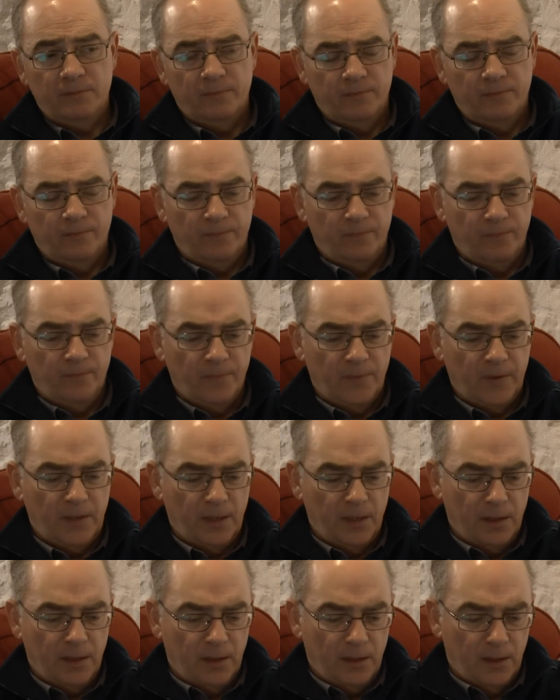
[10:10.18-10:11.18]

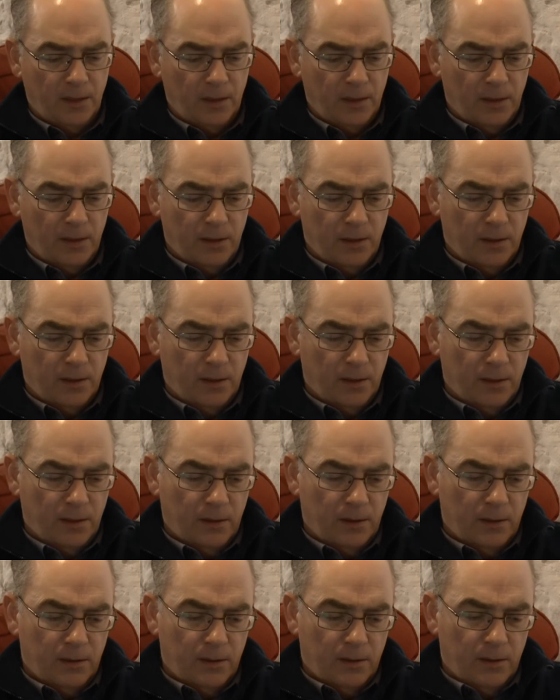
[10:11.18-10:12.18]

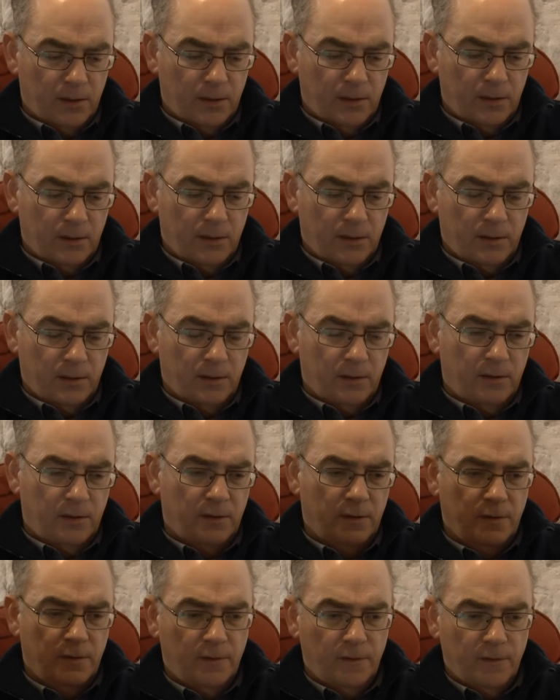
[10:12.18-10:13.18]

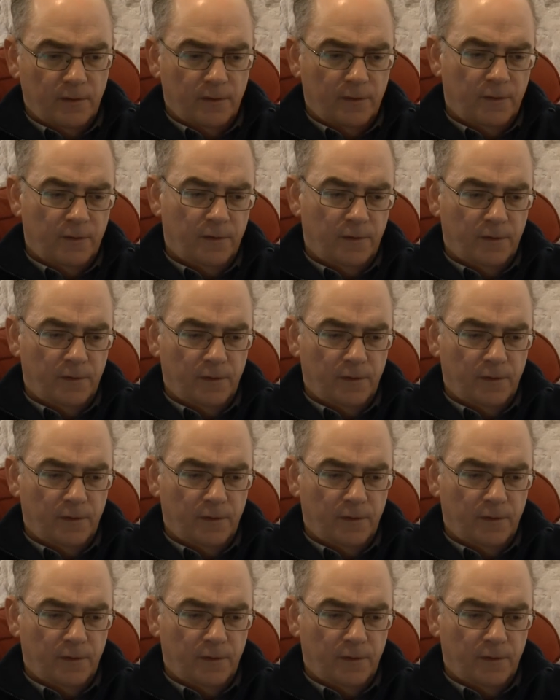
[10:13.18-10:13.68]
(silence)